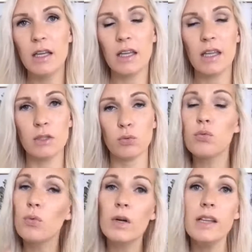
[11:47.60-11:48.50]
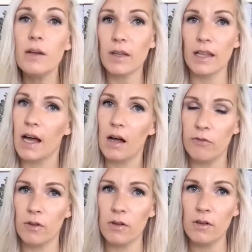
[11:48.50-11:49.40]
is really, really
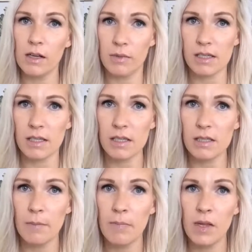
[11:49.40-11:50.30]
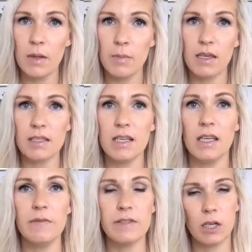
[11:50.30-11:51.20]
helpful in business, because it
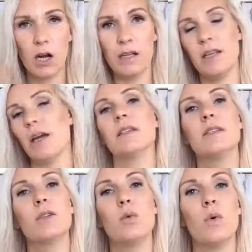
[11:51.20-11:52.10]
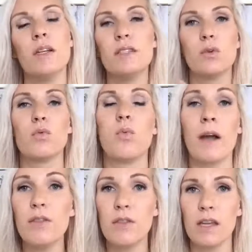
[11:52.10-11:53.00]
gives context to what is the
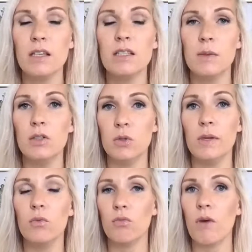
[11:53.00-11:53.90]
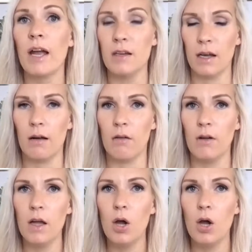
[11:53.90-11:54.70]
right thing to be doing right now.